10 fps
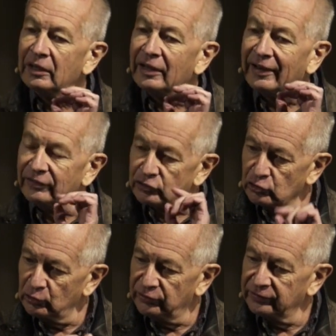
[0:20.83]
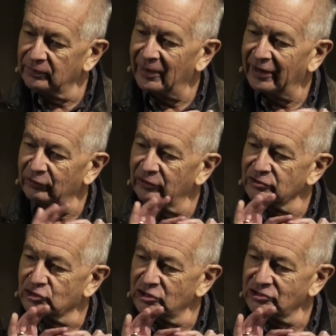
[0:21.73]
And the truth of the matter is,
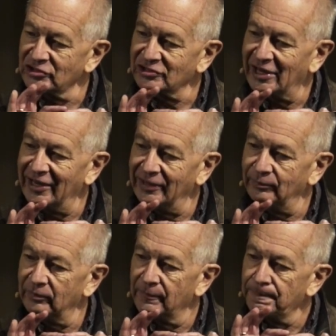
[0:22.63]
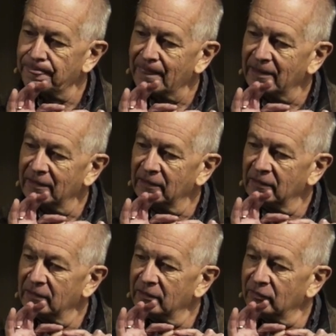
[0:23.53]
Jesus came
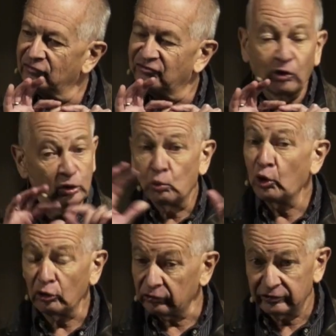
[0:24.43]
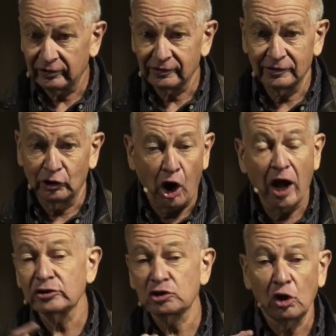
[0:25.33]
for the world.
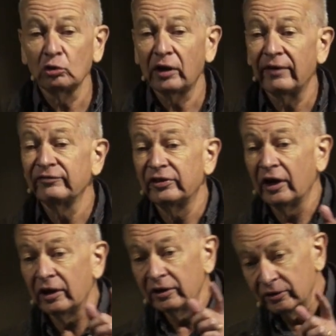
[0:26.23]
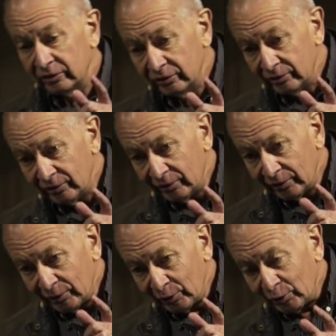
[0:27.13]
God so loved the
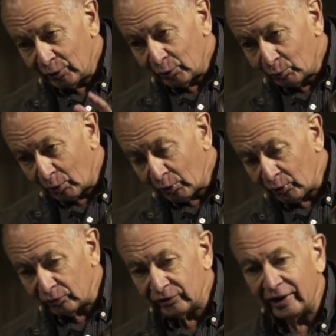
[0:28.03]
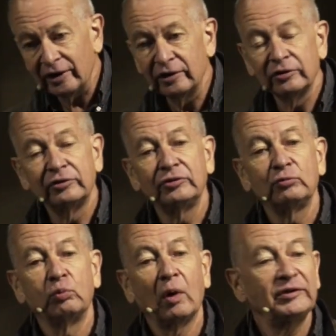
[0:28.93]
world. And
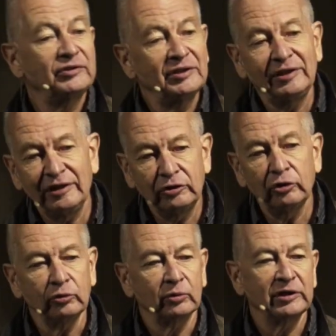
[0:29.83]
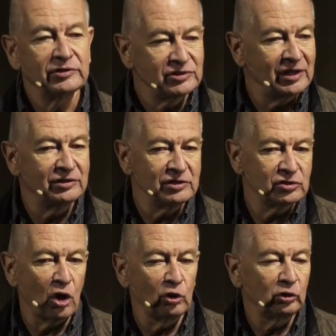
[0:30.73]
what did he do? He sent his
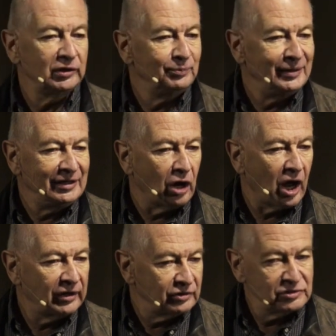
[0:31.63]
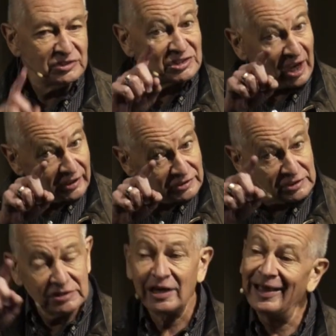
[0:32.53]
only begotten
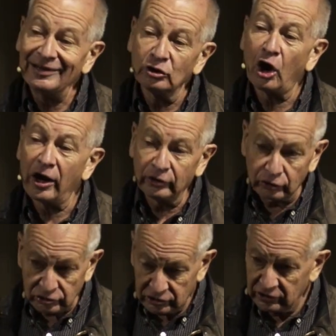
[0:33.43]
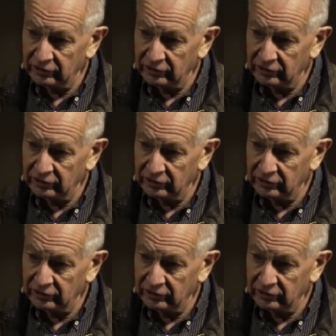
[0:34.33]
sons and daughters,